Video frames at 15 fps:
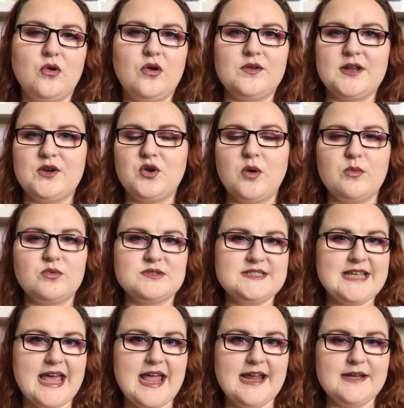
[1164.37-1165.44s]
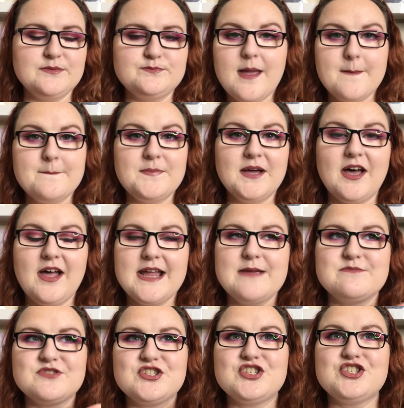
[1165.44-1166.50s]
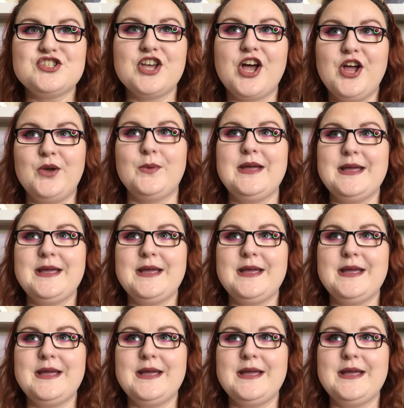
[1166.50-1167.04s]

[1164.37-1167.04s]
on a normal day. But I am so